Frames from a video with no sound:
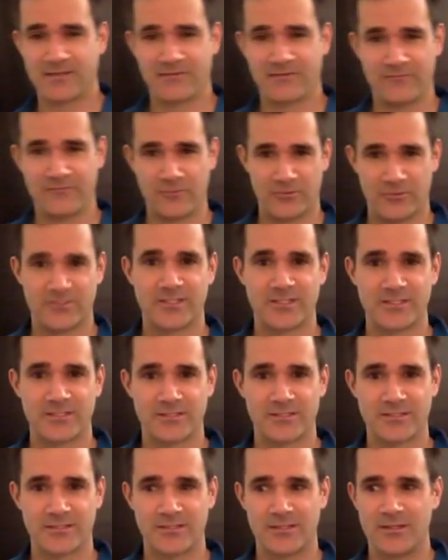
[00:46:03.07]

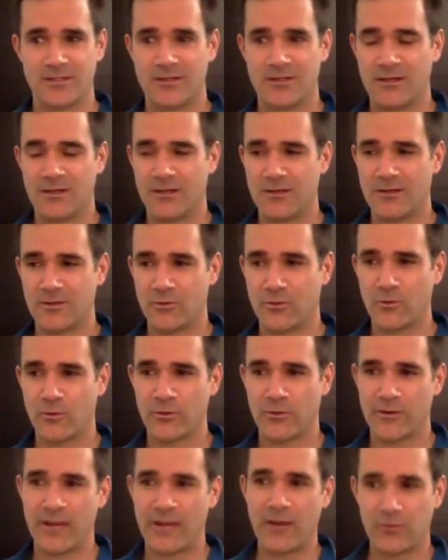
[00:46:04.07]
versus
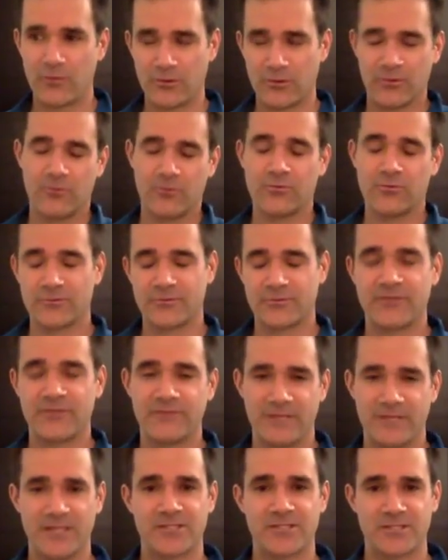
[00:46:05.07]
or how ulnar
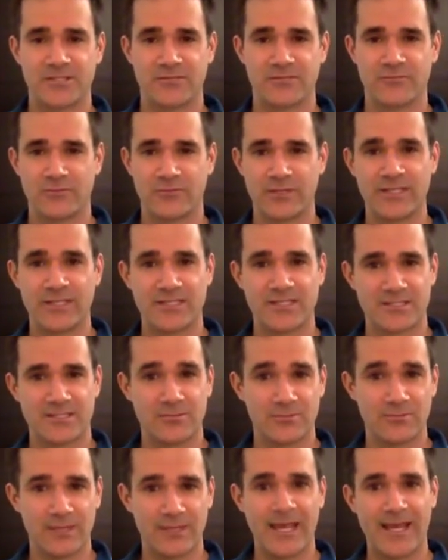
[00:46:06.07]
deviation relates to
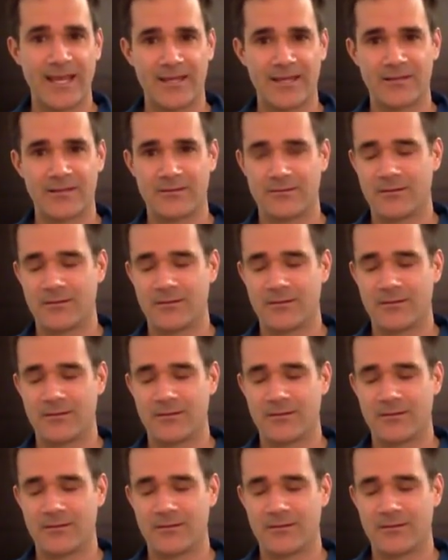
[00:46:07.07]
lag,